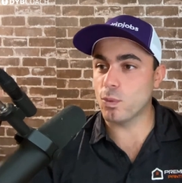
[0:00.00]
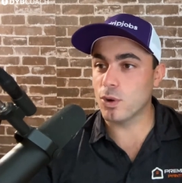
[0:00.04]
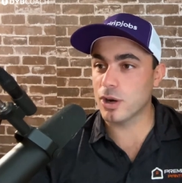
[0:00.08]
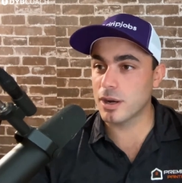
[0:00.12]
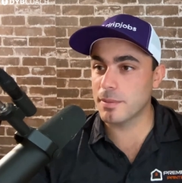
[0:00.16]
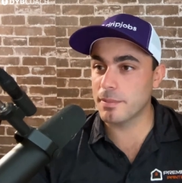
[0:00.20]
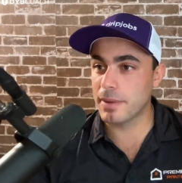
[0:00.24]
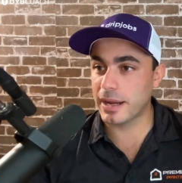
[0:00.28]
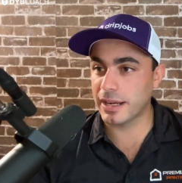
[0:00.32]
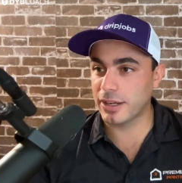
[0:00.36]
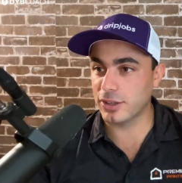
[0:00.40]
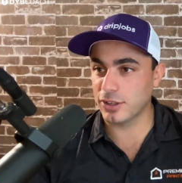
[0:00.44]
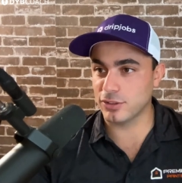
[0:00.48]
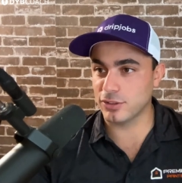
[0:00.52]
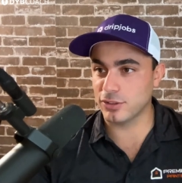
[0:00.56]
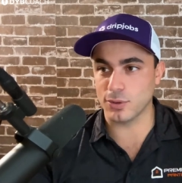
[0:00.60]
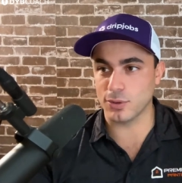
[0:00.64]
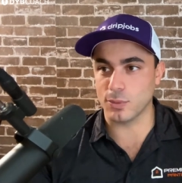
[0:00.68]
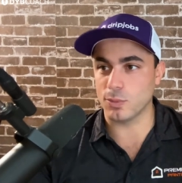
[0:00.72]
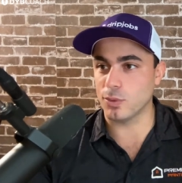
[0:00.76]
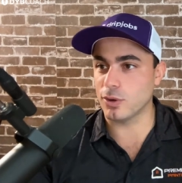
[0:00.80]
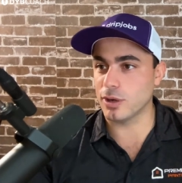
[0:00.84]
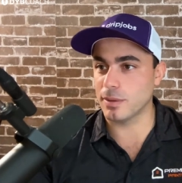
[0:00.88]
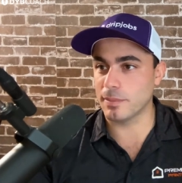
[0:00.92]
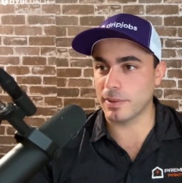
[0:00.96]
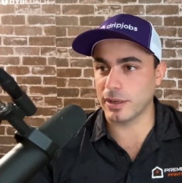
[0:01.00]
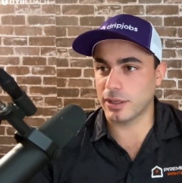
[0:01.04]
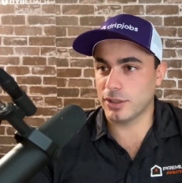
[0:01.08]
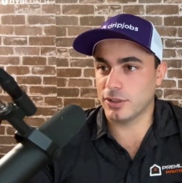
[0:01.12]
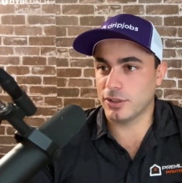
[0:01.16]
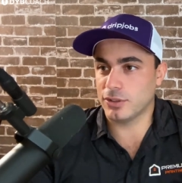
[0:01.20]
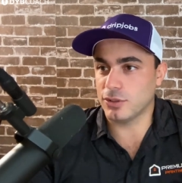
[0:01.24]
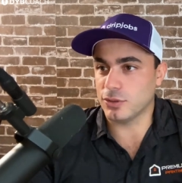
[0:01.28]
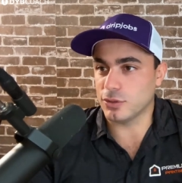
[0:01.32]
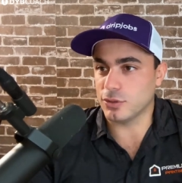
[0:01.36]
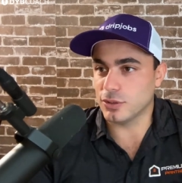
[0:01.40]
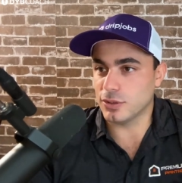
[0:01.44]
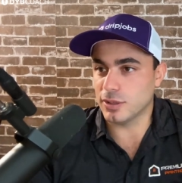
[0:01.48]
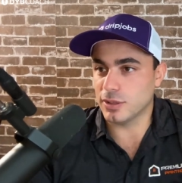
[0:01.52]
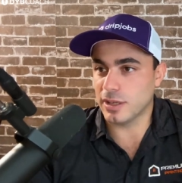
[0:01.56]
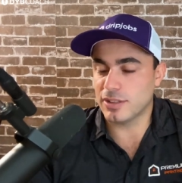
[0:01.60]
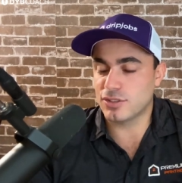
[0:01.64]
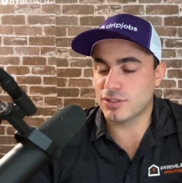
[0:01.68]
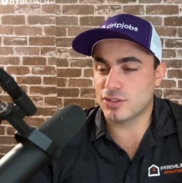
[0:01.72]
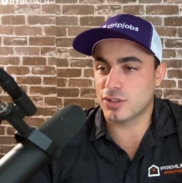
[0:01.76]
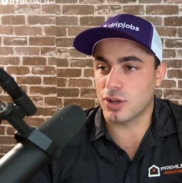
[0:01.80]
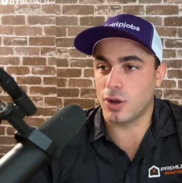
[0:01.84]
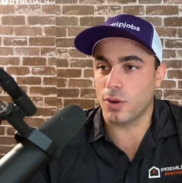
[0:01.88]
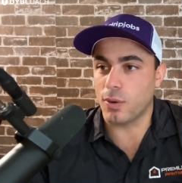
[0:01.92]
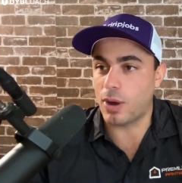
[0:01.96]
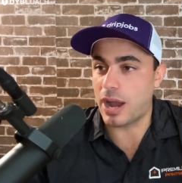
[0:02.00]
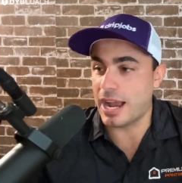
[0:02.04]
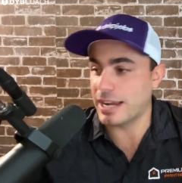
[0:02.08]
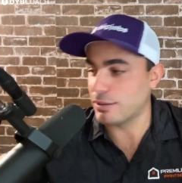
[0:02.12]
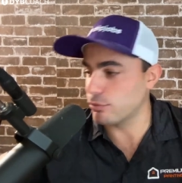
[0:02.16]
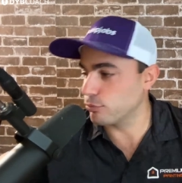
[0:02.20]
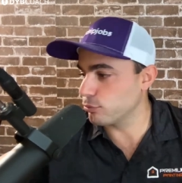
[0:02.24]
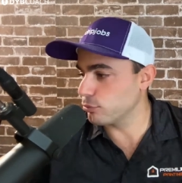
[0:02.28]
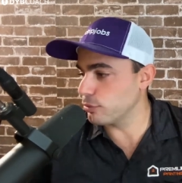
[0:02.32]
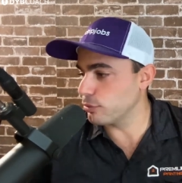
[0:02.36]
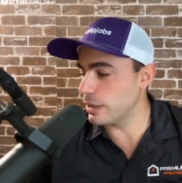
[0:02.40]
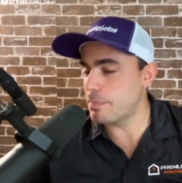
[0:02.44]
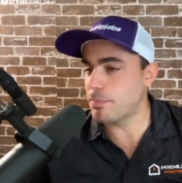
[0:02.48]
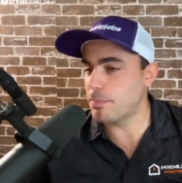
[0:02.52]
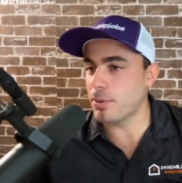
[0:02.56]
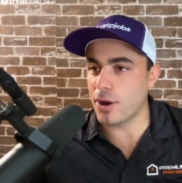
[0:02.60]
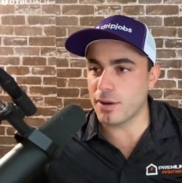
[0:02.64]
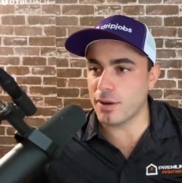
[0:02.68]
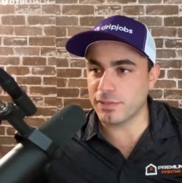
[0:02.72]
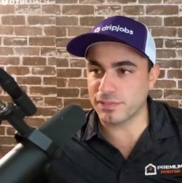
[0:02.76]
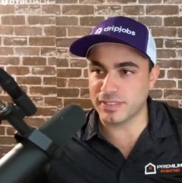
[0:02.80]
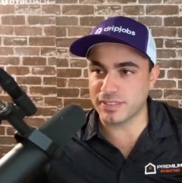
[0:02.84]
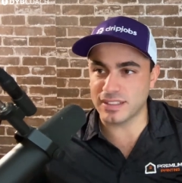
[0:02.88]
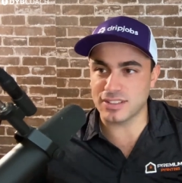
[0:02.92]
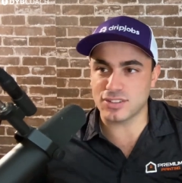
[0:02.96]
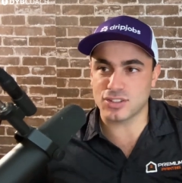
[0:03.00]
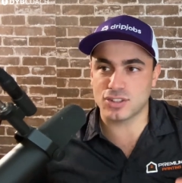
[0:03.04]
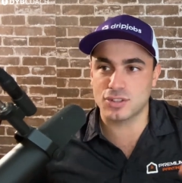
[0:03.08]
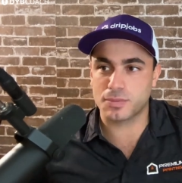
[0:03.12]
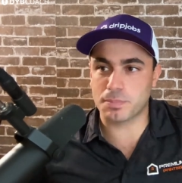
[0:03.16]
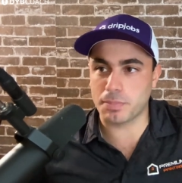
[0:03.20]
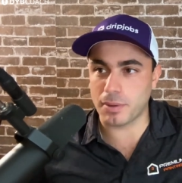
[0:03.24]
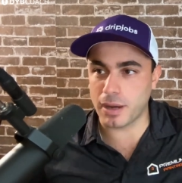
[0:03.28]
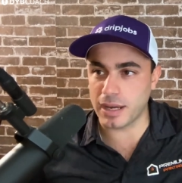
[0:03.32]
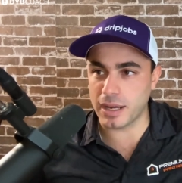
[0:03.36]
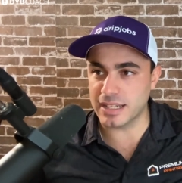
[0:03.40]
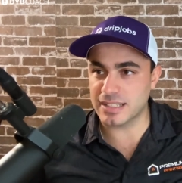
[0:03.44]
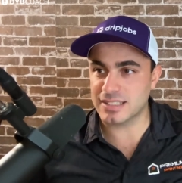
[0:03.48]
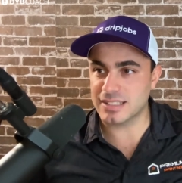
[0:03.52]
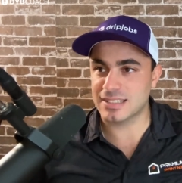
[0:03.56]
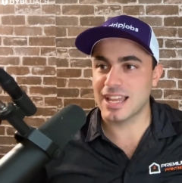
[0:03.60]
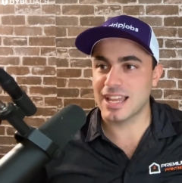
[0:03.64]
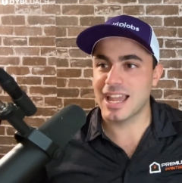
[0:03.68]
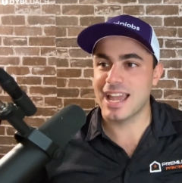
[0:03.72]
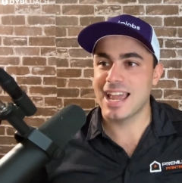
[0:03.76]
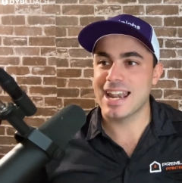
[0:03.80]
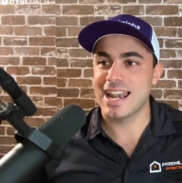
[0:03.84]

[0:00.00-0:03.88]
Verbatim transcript: am I going to do? What am I going to do? So I rip off these spikes.